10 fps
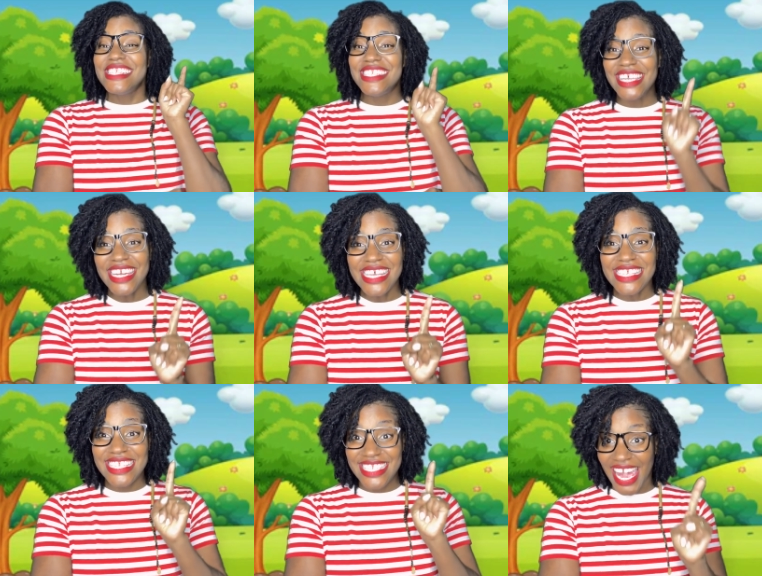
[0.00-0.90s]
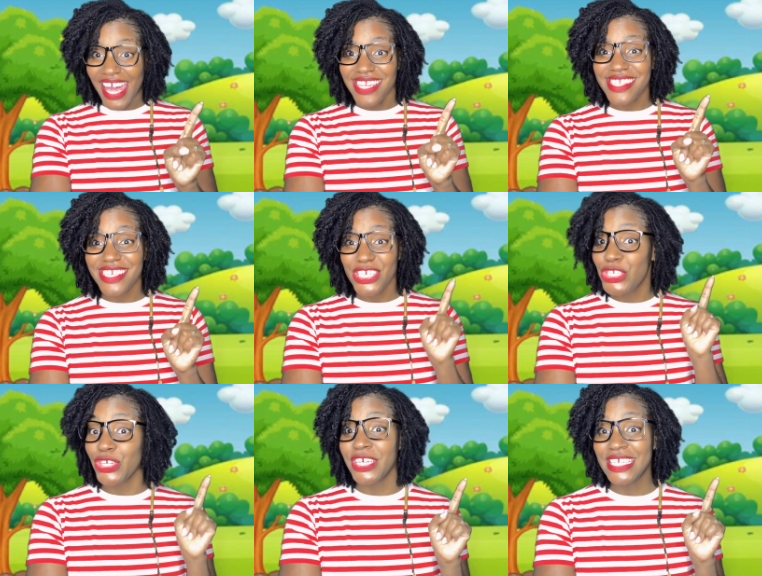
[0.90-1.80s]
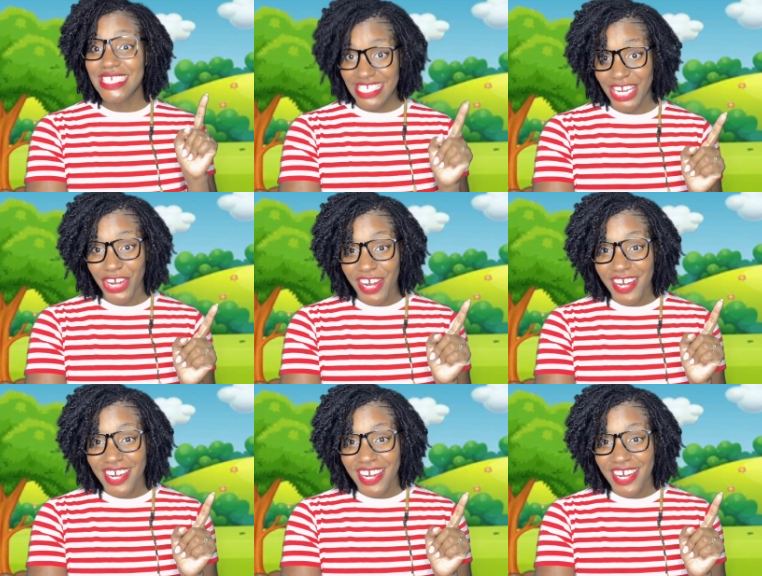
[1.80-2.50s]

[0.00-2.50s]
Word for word: Dennis danced during dinner.